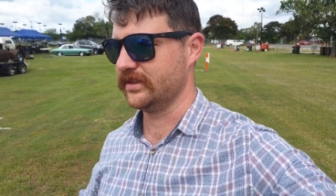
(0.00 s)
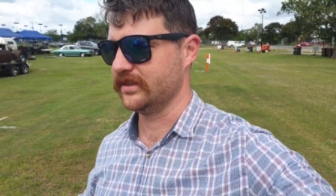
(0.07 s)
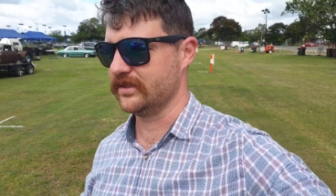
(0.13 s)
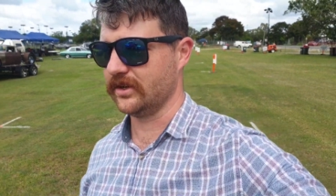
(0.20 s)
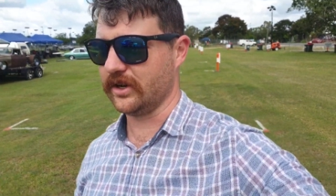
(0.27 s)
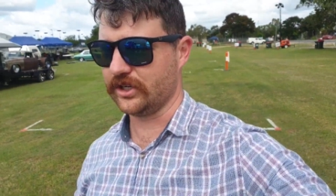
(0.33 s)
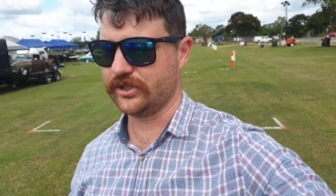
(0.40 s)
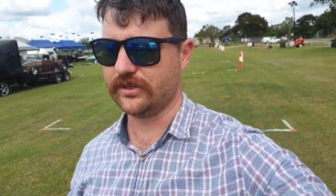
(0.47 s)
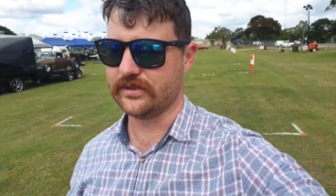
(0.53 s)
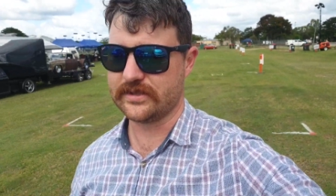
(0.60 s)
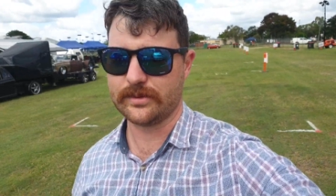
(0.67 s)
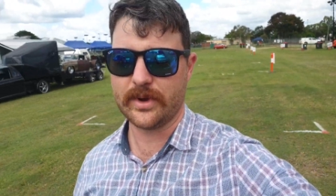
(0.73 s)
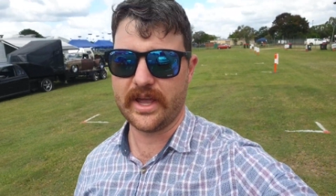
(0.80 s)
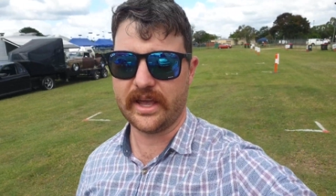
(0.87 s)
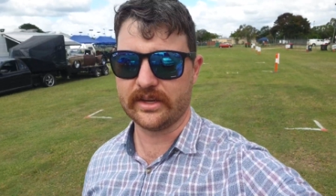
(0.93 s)
Sorry, I shouldn't
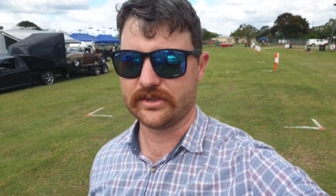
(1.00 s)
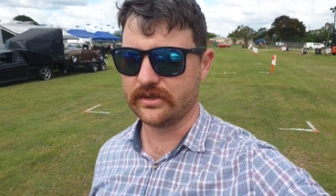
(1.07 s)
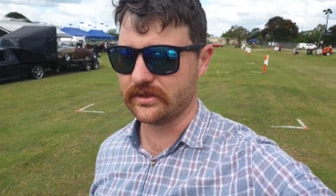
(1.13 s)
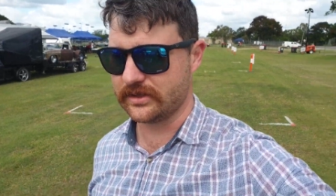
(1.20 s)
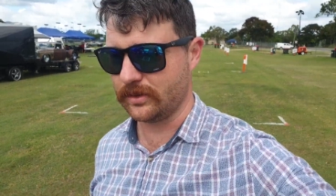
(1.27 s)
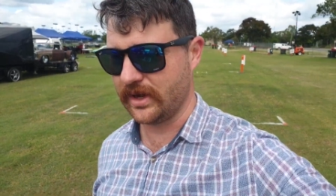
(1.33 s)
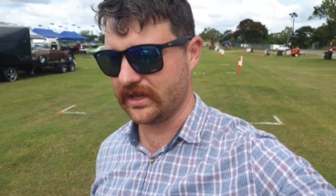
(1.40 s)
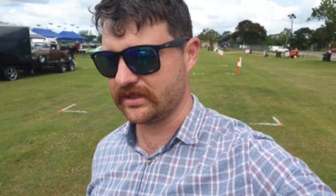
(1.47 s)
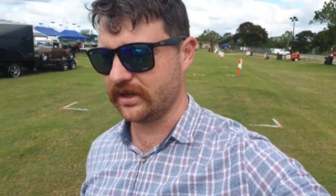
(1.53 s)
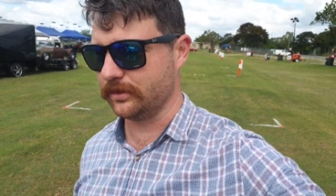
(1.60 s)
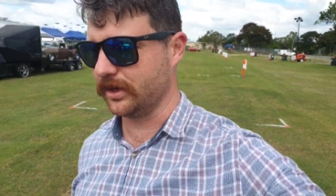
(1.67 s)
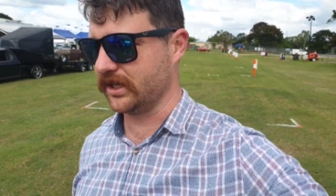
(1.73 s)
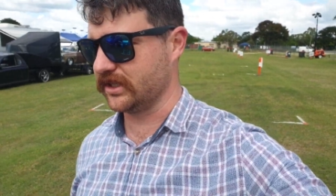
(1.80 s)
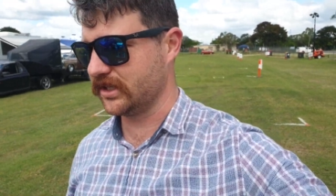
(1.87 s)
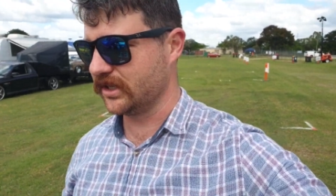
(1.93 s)
swear. I shouldn't swear so
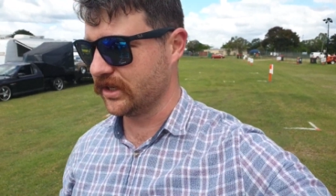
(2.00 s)
much.